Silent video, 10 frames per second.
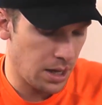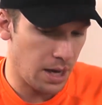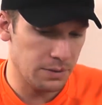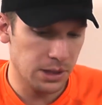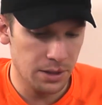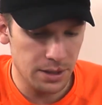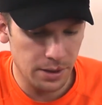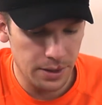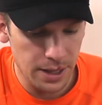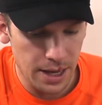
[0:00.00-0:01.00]
I was
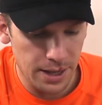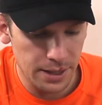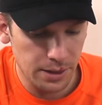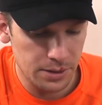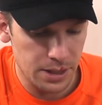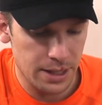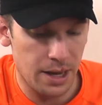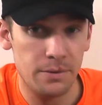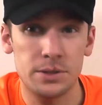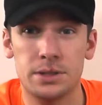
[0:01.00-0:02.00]
looking at it, it looks like
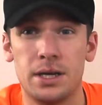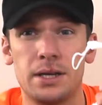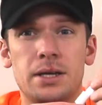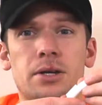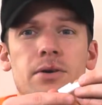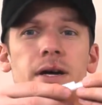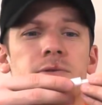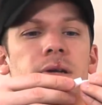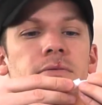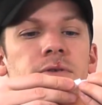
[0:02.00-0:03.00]
I was kind of
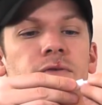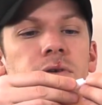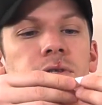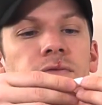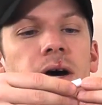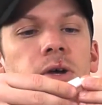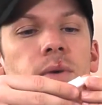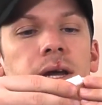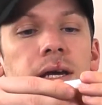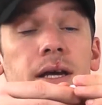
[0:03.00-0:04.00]
incorrect when I was first
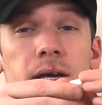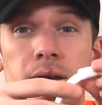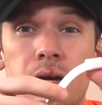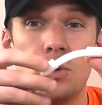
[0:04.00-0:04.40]
evaluating it.